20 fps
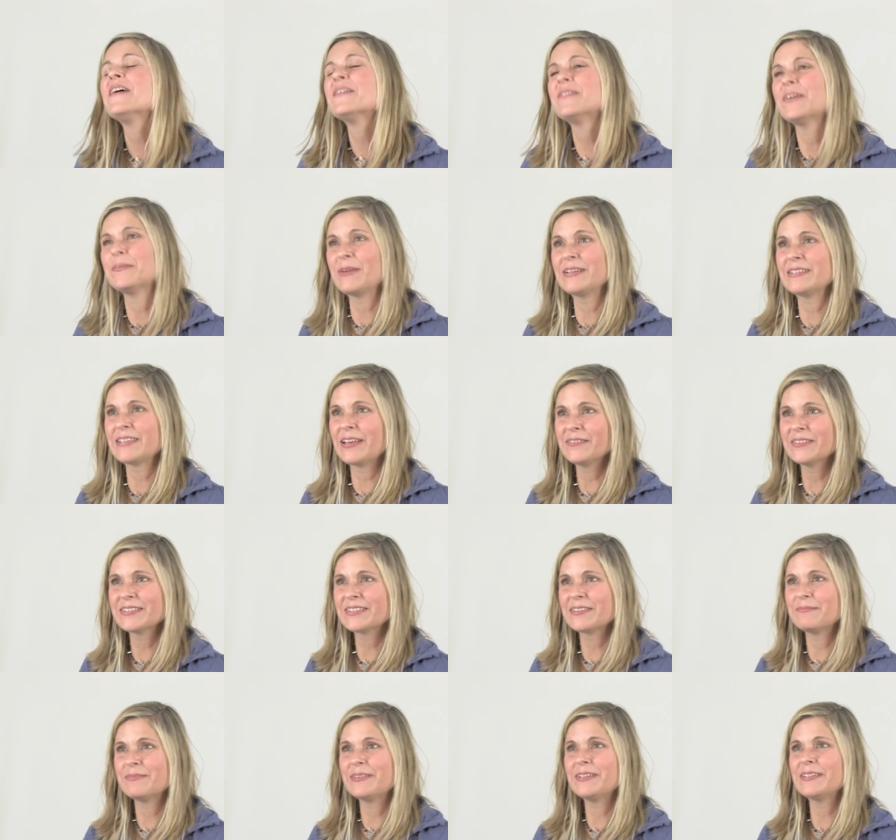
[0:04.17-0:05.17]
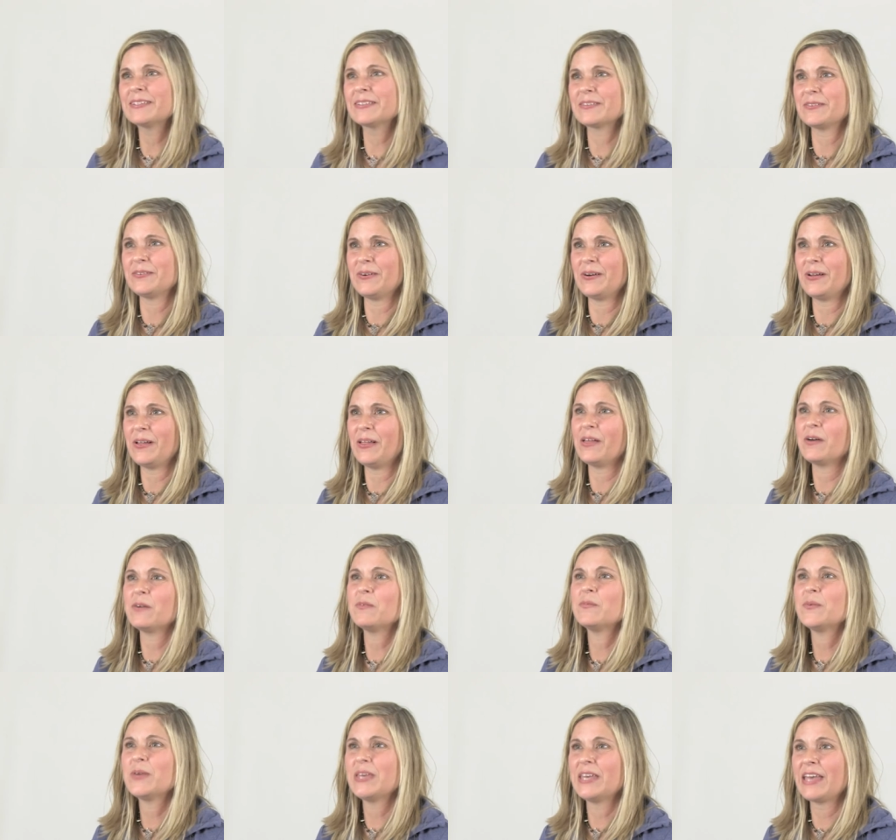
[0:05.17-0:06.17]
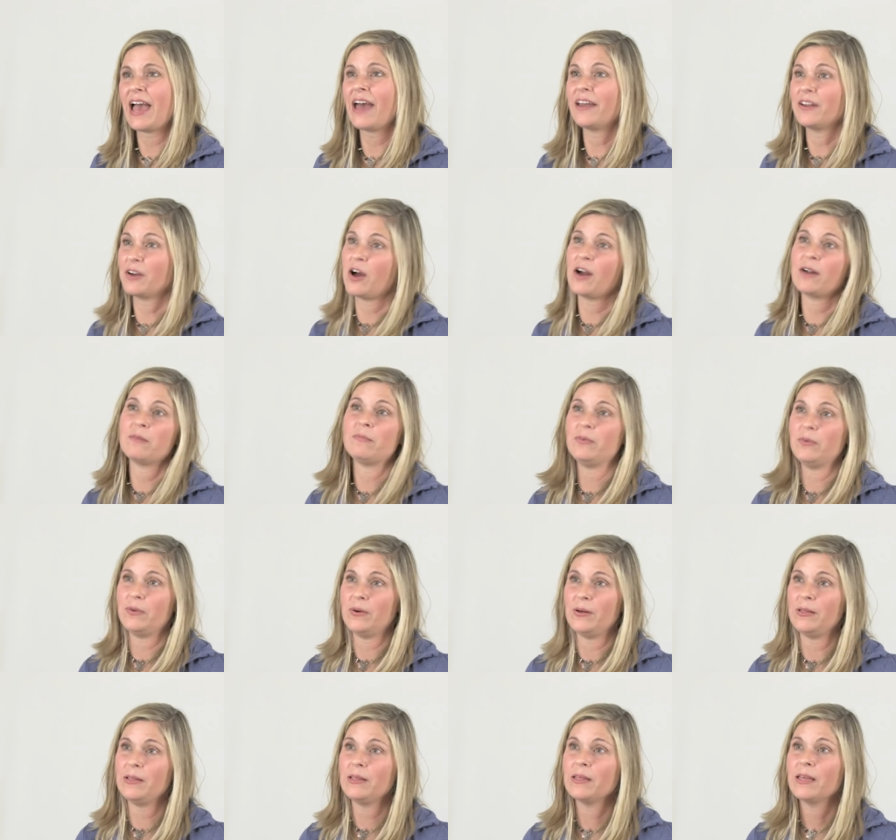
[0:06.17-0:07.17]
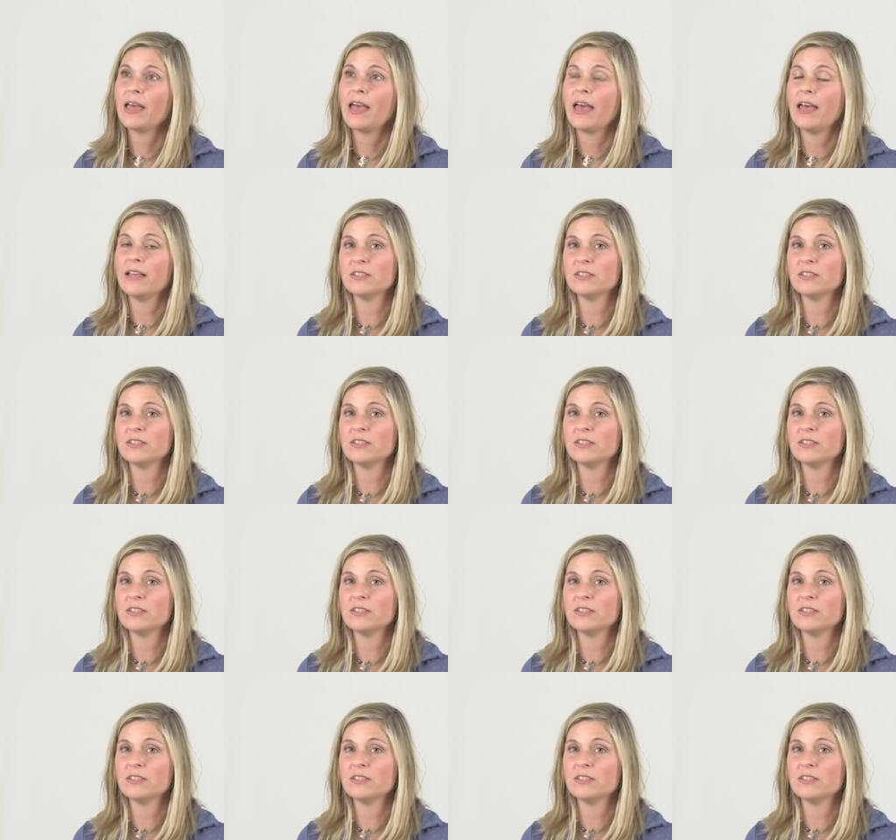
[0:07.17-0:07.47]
When my son was in middle school, we had a carpool.